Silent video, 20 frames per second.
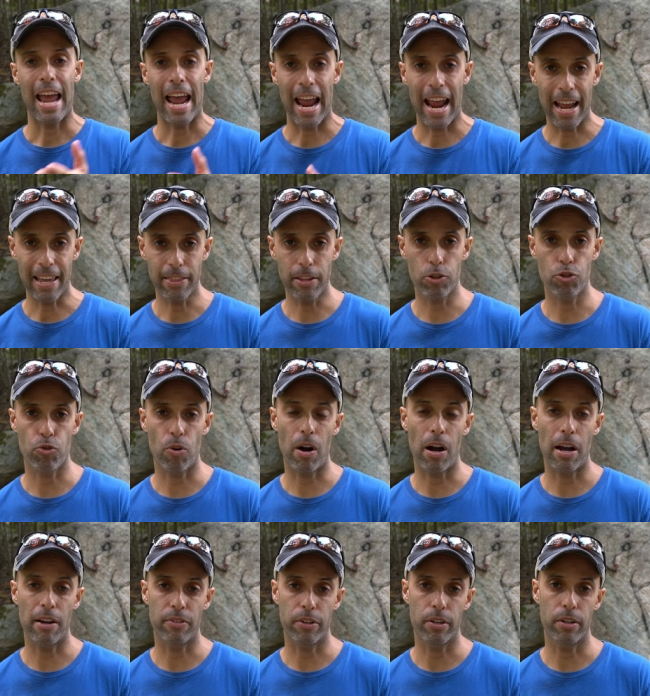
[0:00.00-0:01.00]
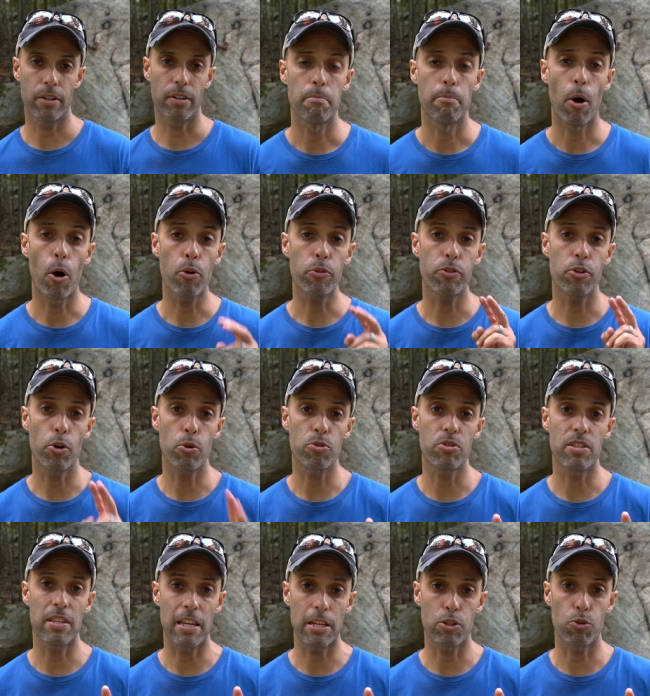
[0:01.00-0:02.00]
and the driver. Both those
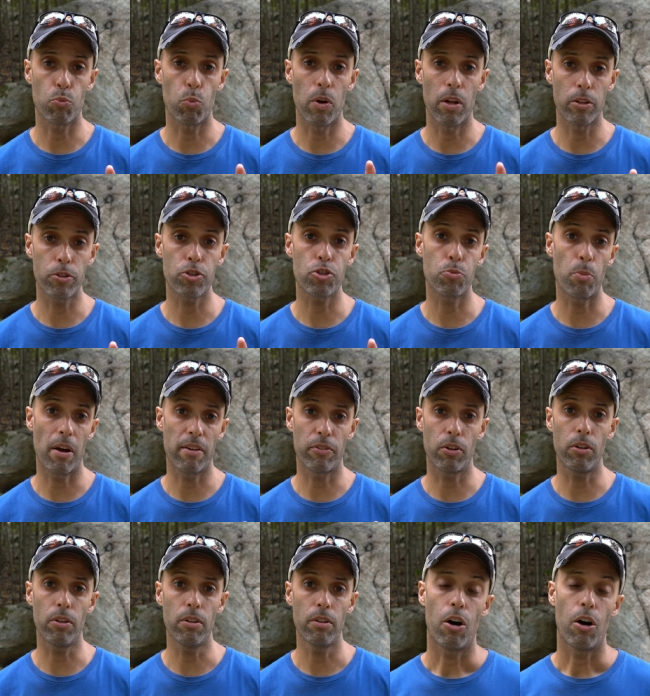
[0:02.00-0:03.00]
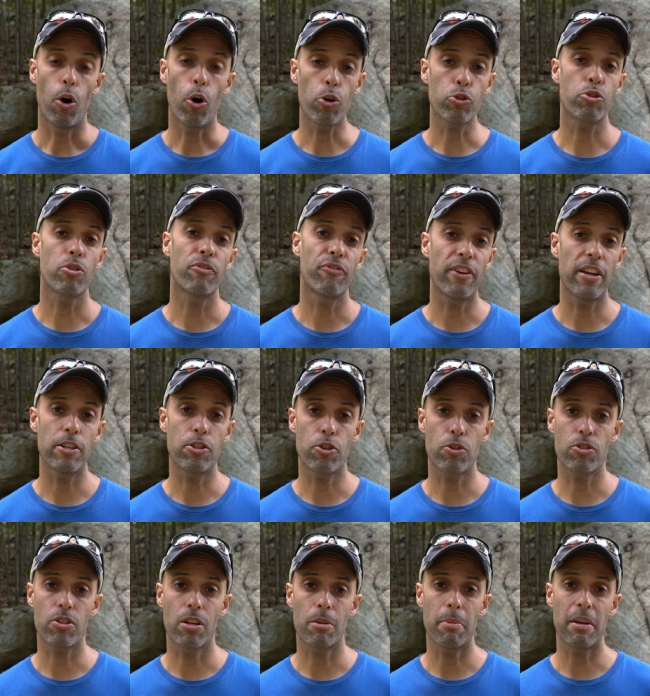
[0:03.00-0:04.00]
seats will swivel. Also featured
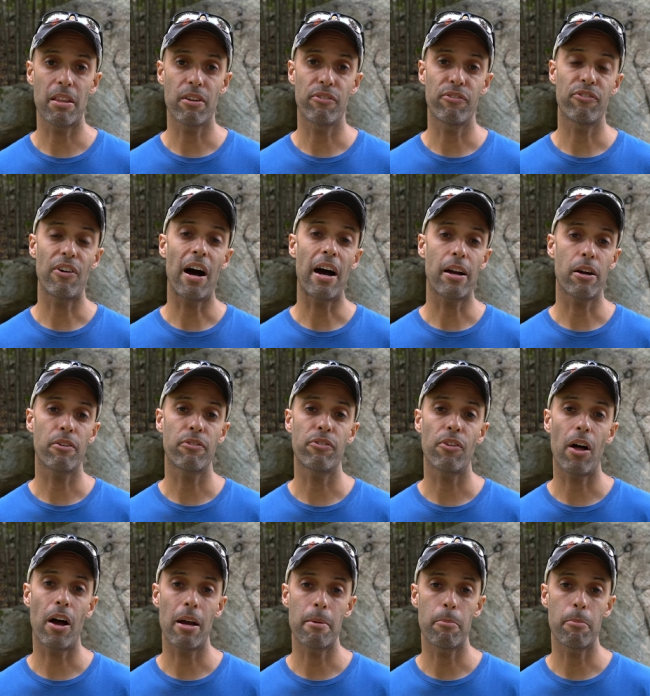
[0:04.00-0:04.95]
is going to be the Firefly